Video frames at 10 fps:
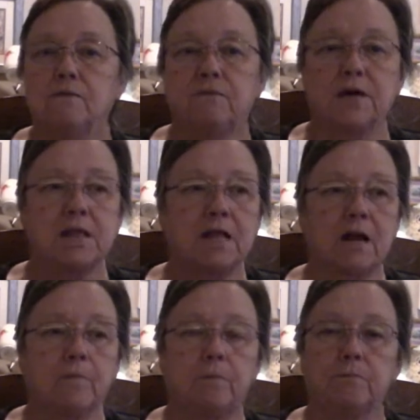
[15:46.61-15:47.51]
fixed
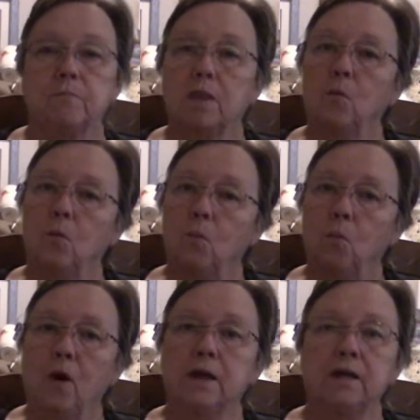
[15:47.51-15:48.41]
up
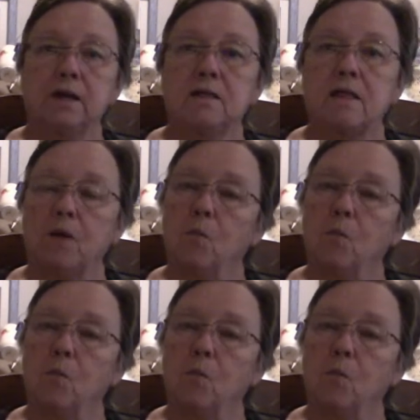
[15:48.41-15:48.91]
what it is they